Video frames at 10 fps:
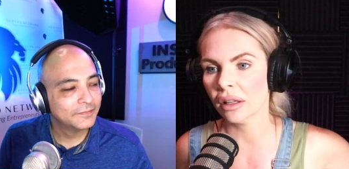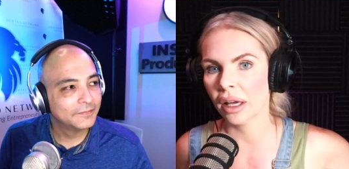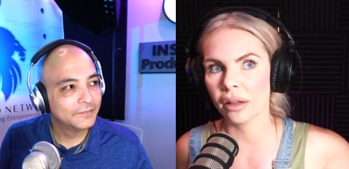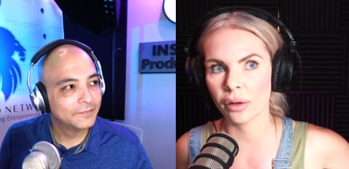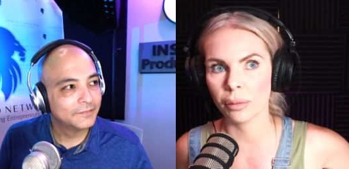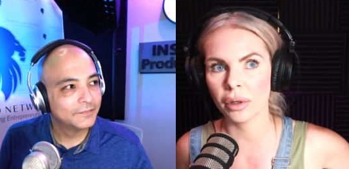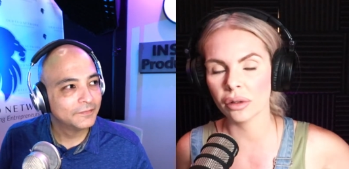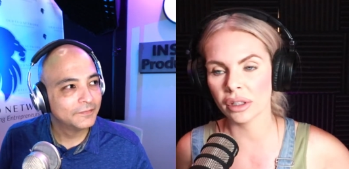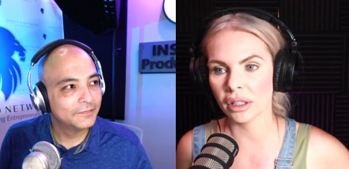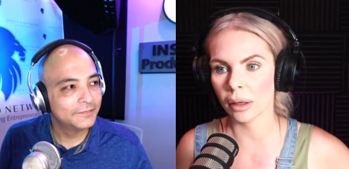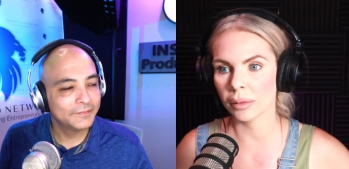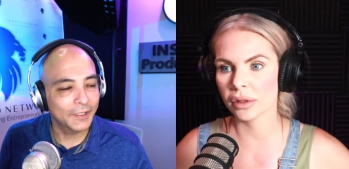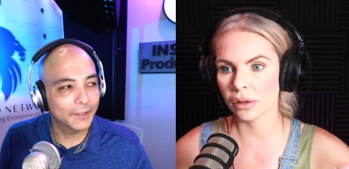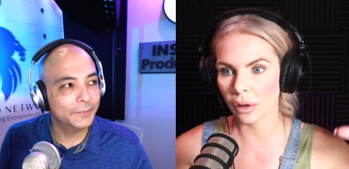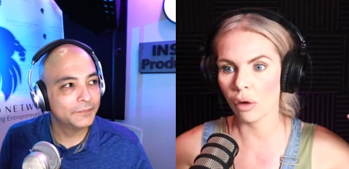Speaker 1: like. They're building up yeah.
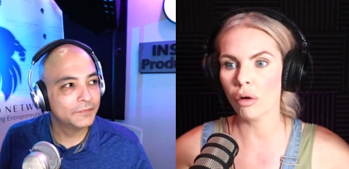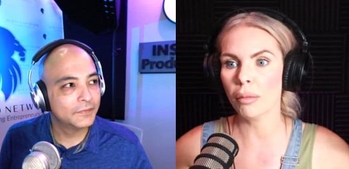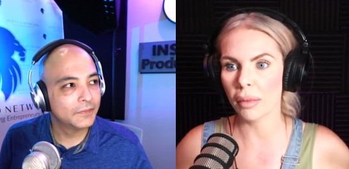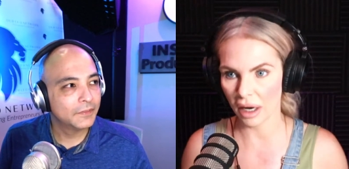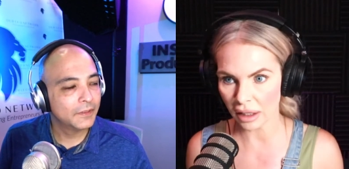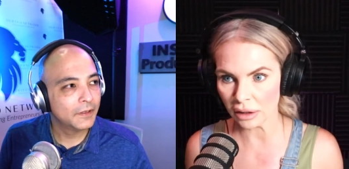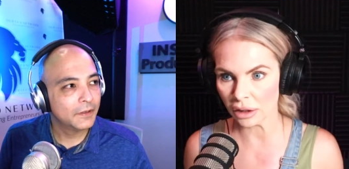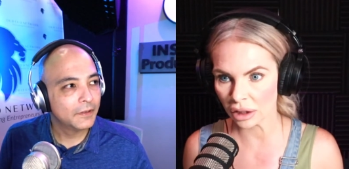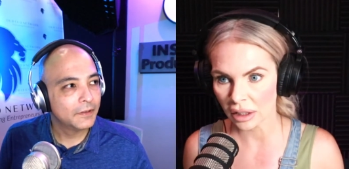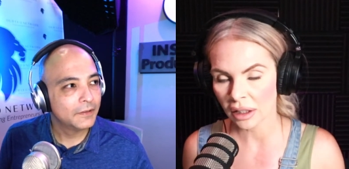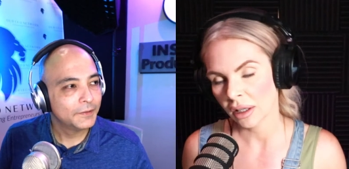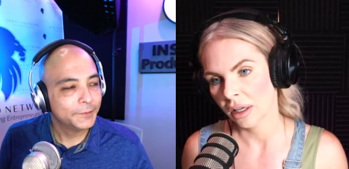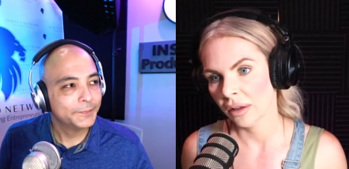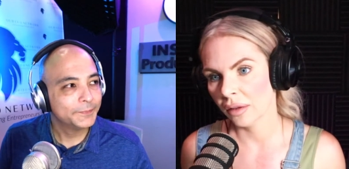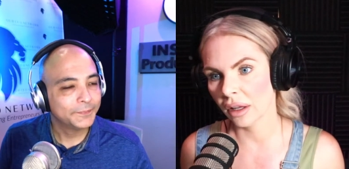so much
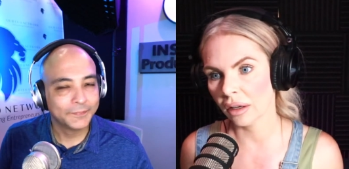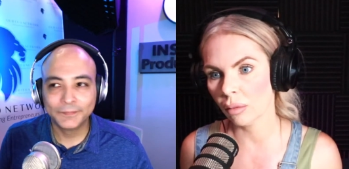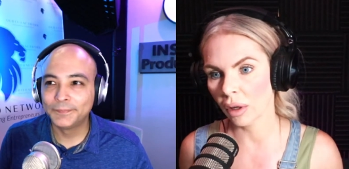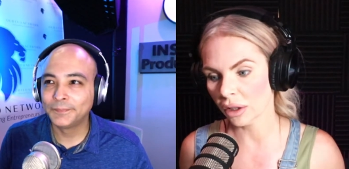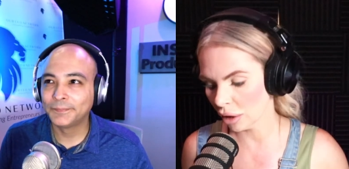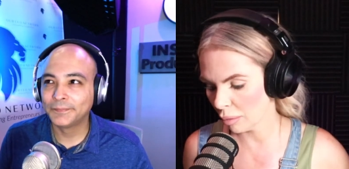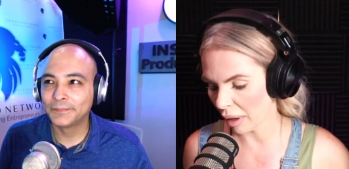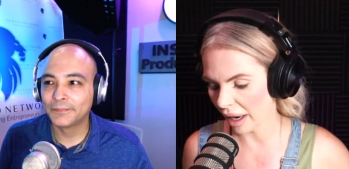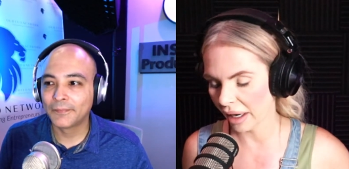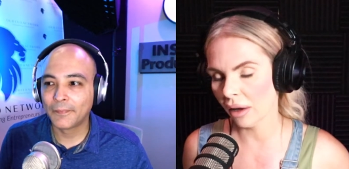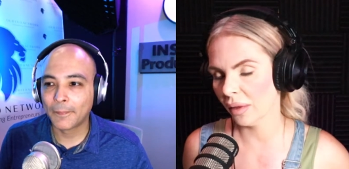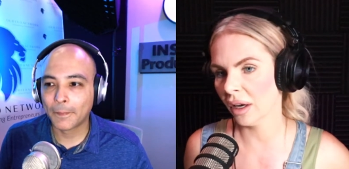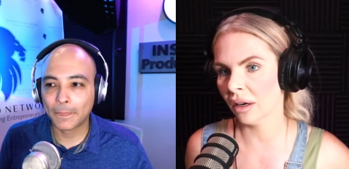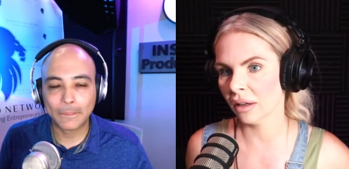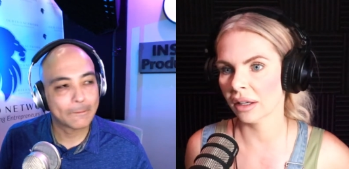that like once you buy out
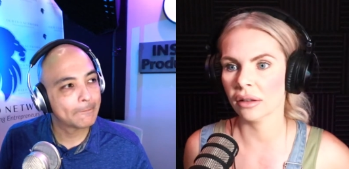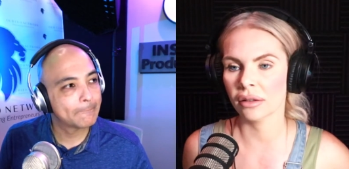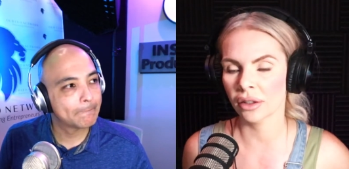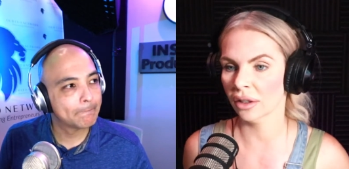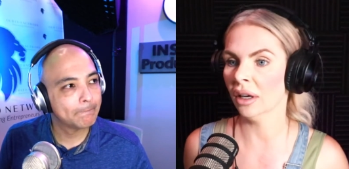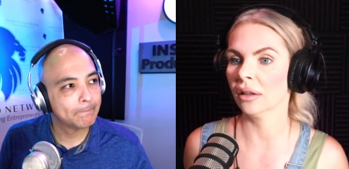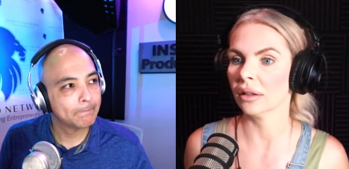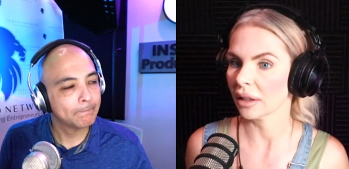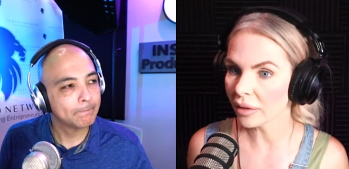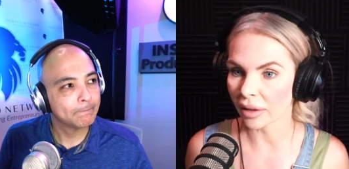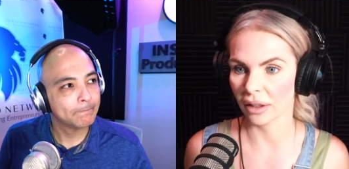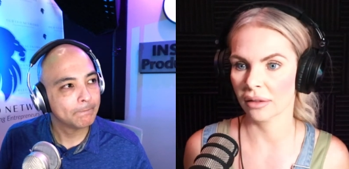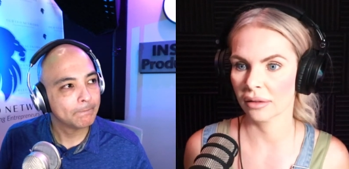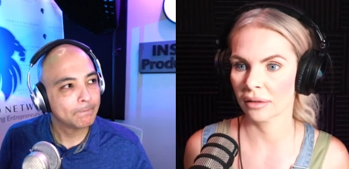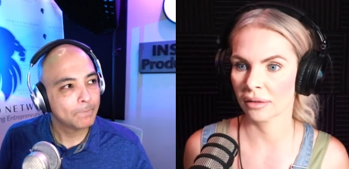there, like you're not leaving.
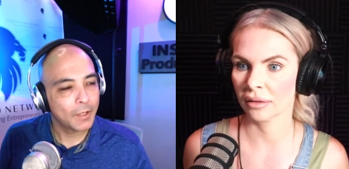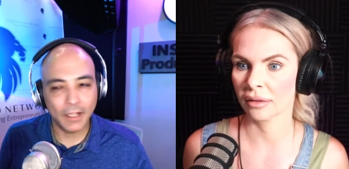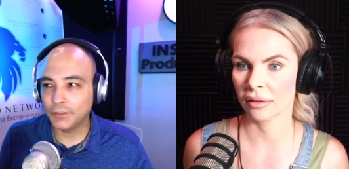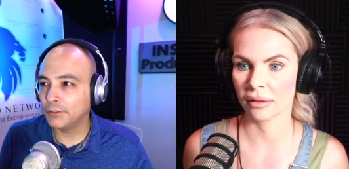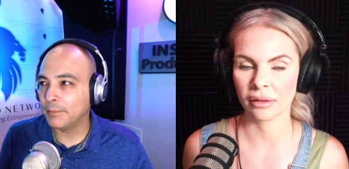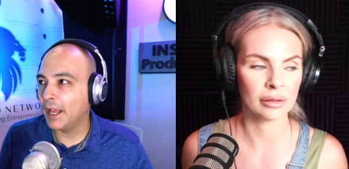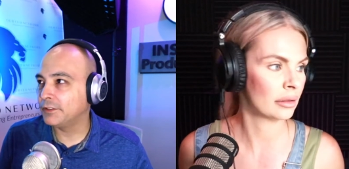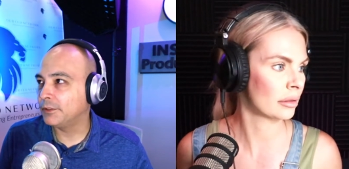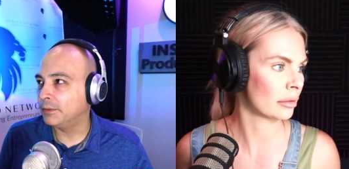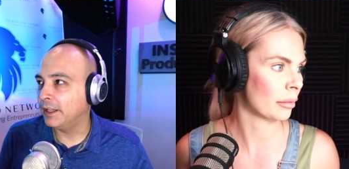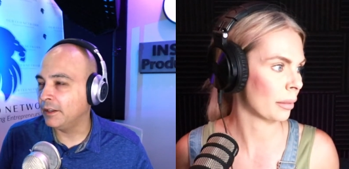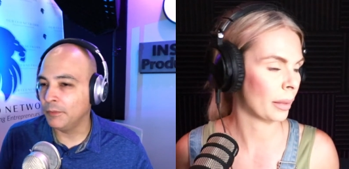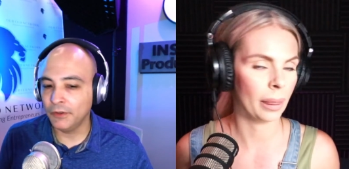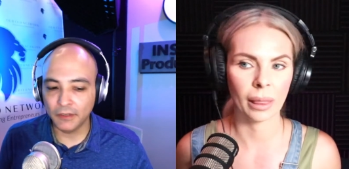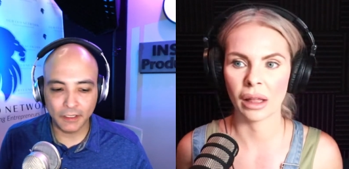
Speaker 2: Yeah, it's those master plan
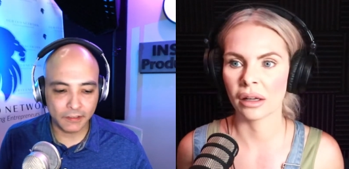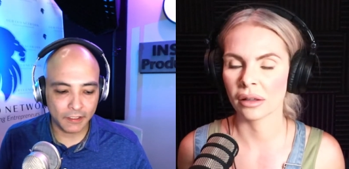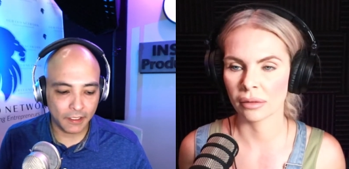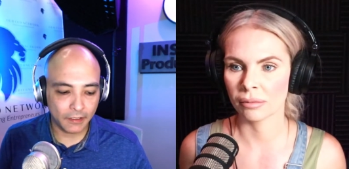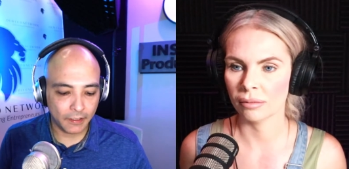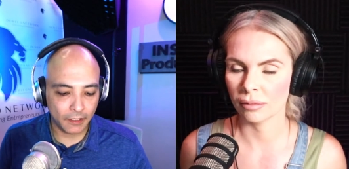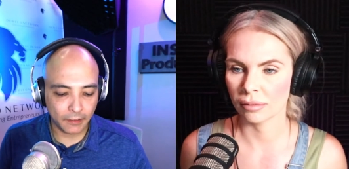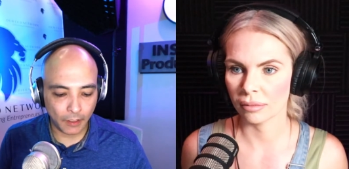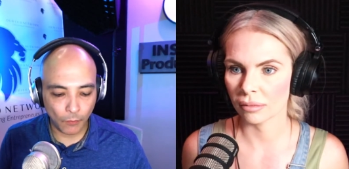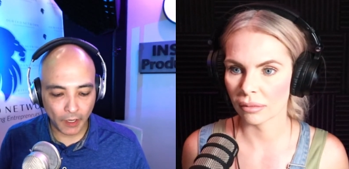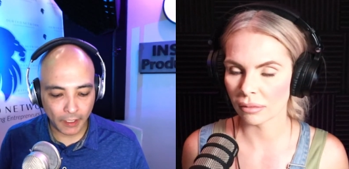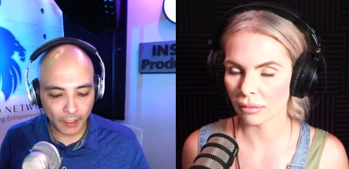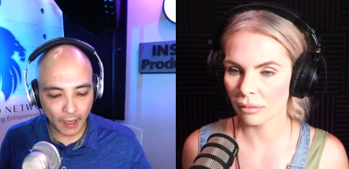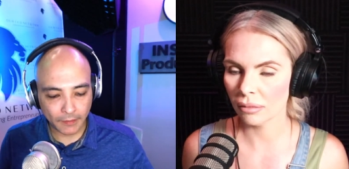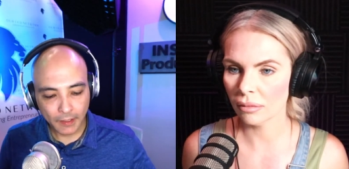communities that they, they, they want to.
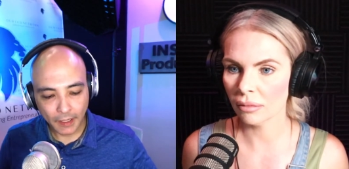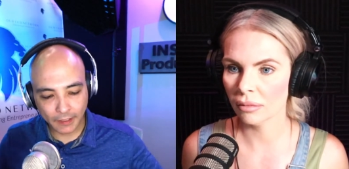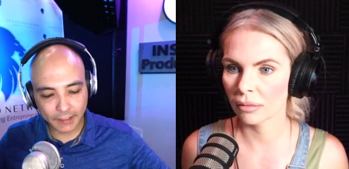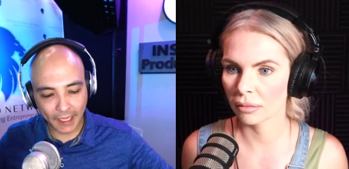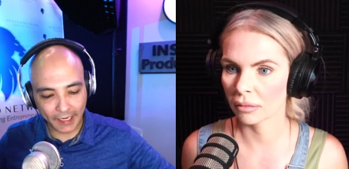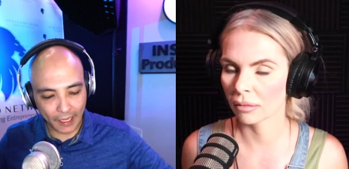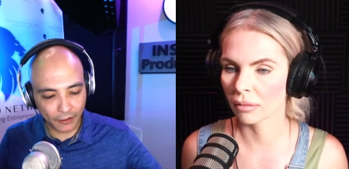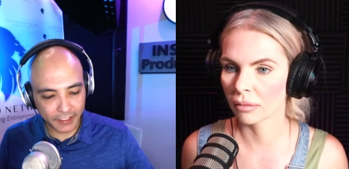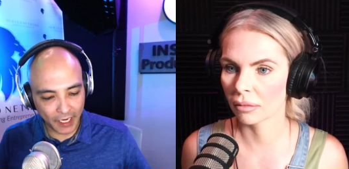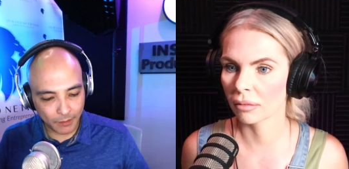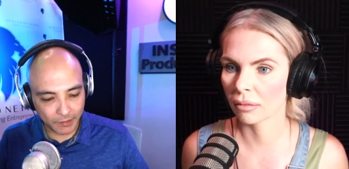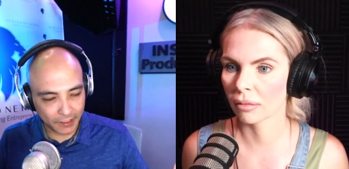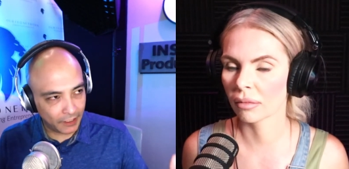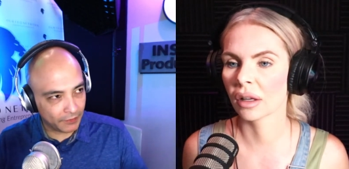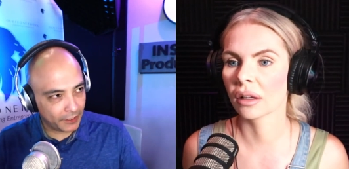It's like entertainment and
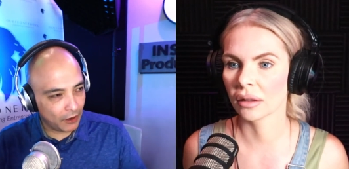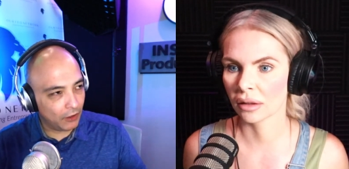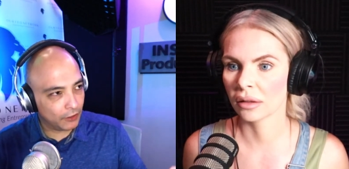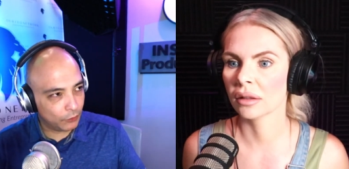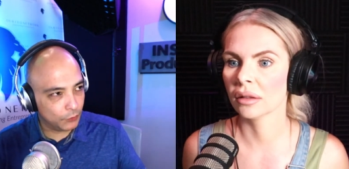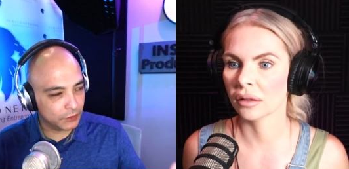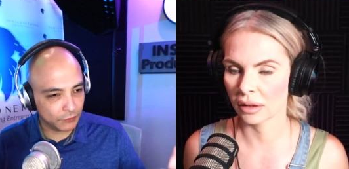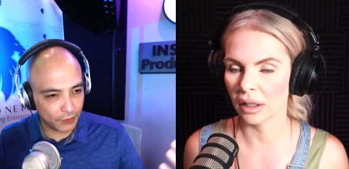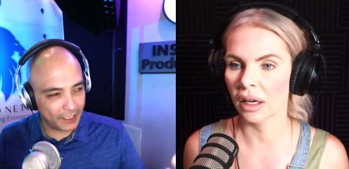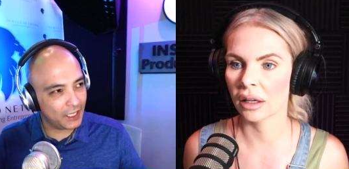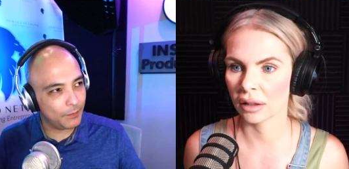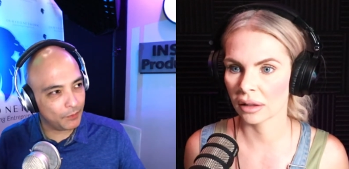everything all inclusive, so they yeah. keep you